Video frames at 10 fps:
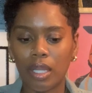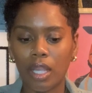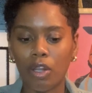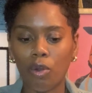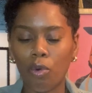
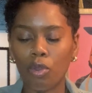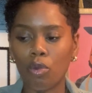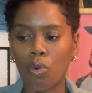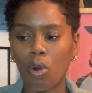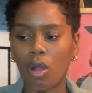and who
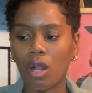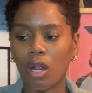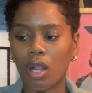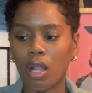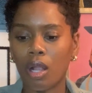you
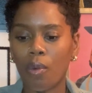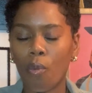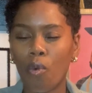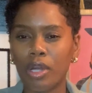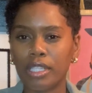are
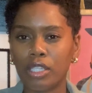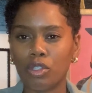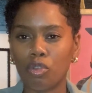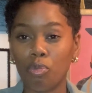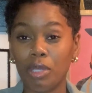wanting
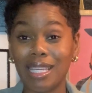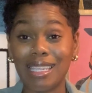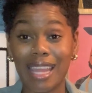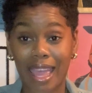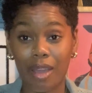to be
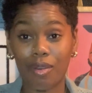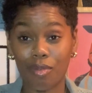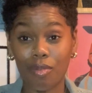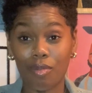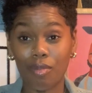now